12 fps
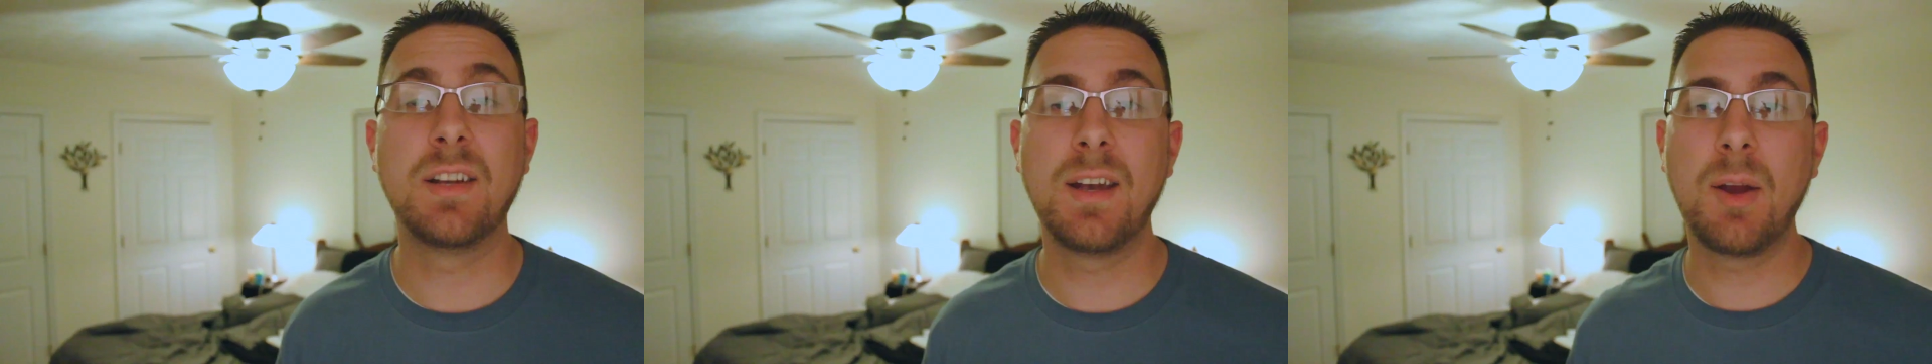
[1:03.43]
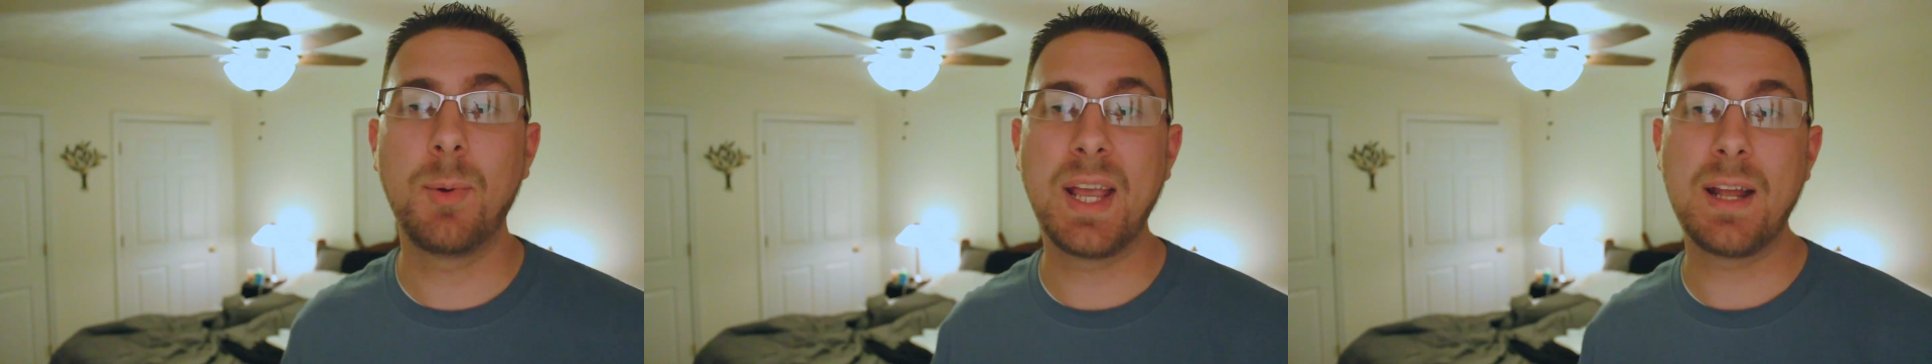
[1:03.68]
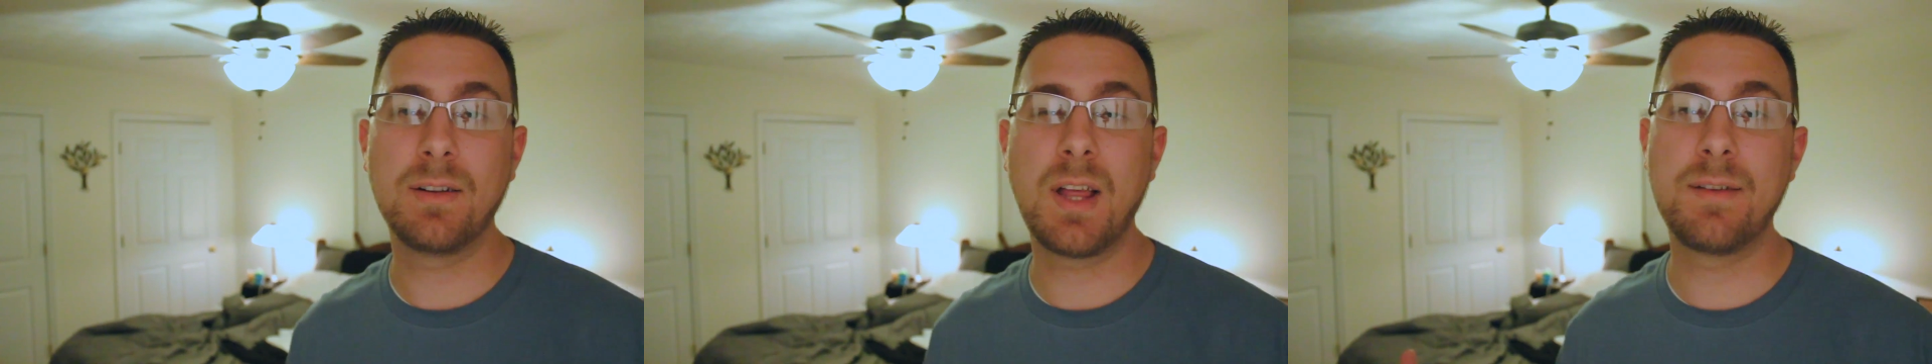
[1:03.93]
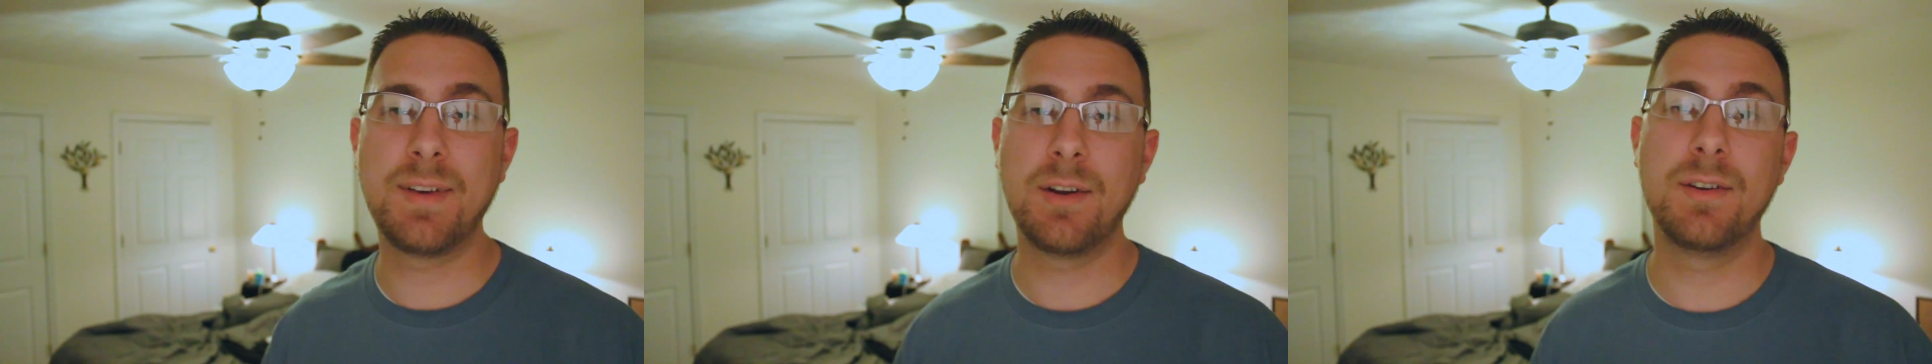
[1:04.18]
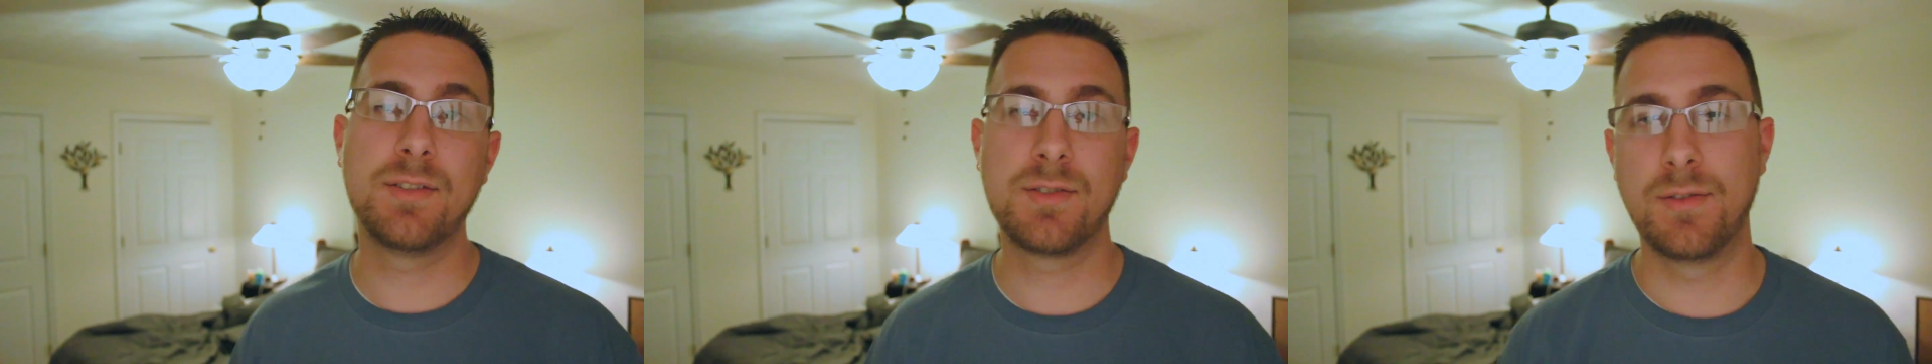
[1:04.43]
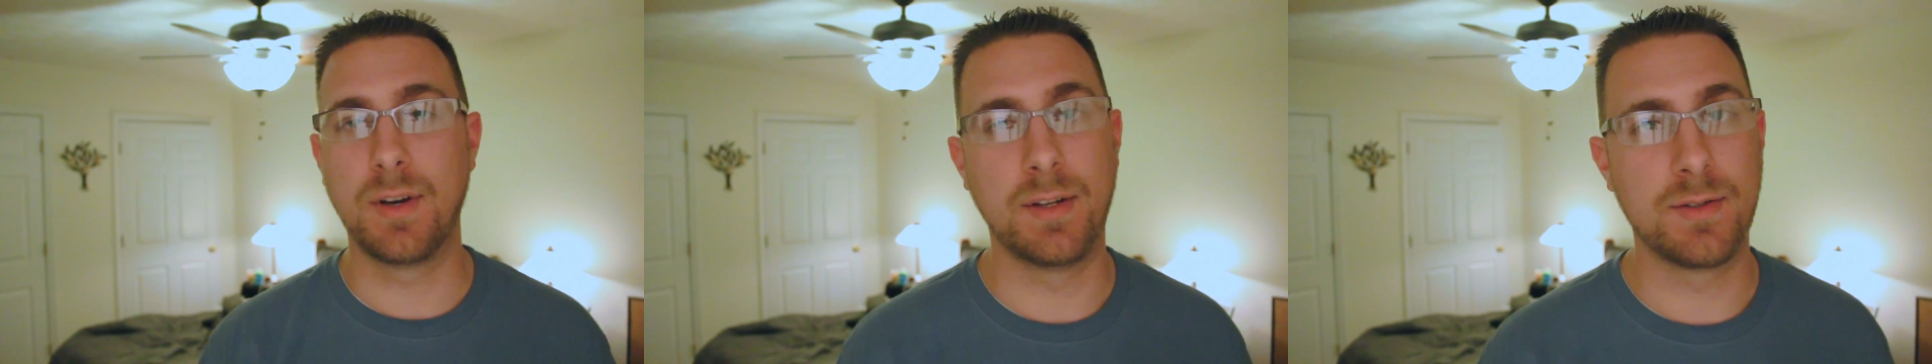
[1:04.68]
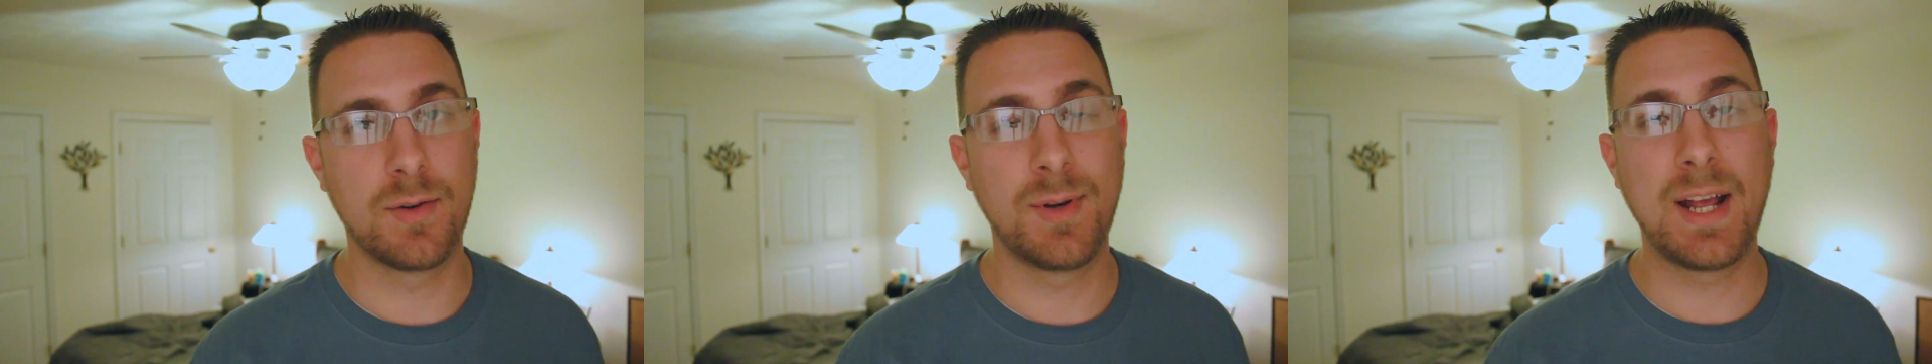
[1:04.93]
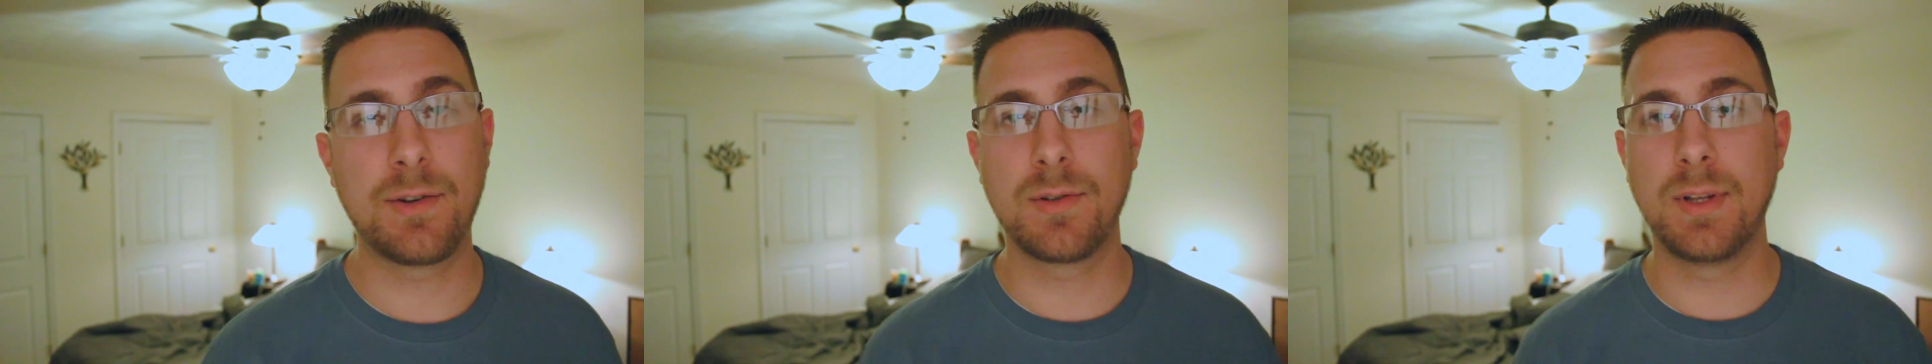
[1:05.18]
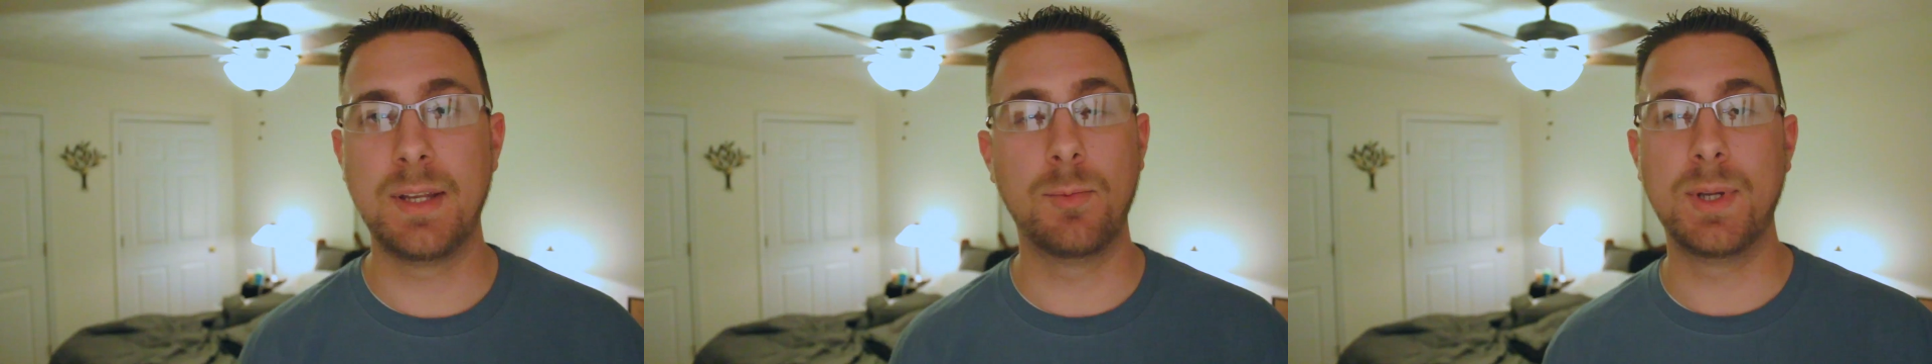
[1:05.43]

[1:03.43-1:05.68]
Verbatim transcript: Today we had a lot of errands to run, so naturally